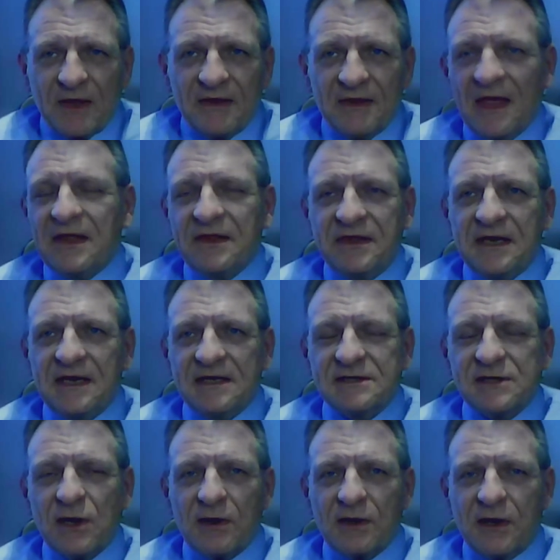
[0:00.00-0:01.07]
that
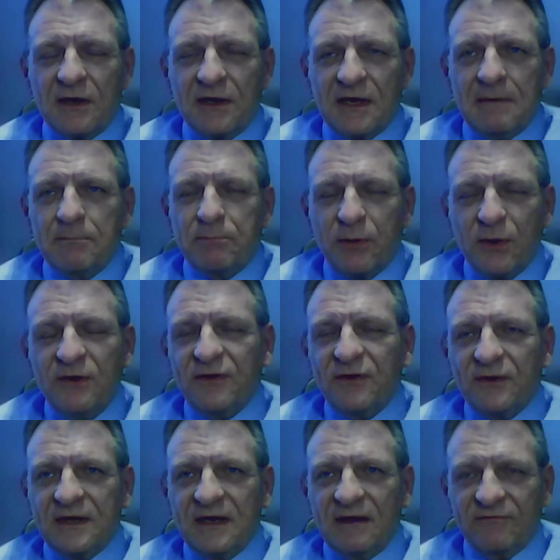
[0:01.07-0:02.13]
things are going to improve
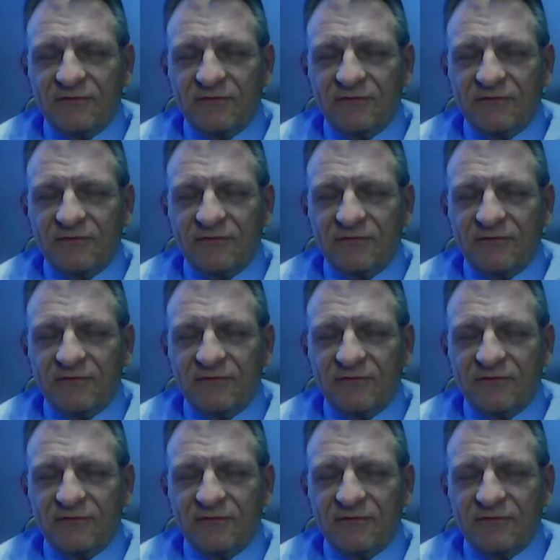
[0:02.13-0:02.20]
on the